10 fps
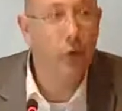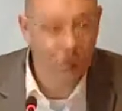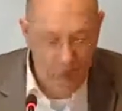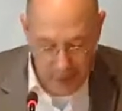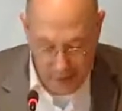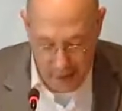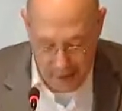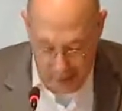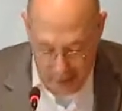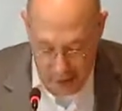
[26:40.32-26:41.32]
all things
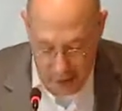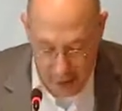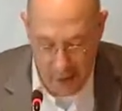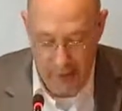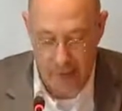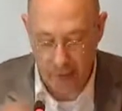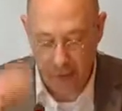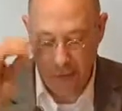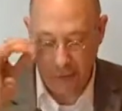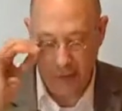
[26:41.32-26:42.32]
excellent are as
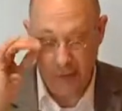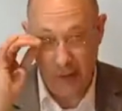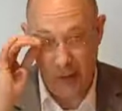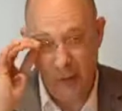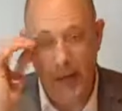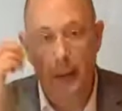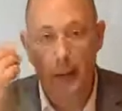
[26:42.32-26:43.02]
difficult as they are rare.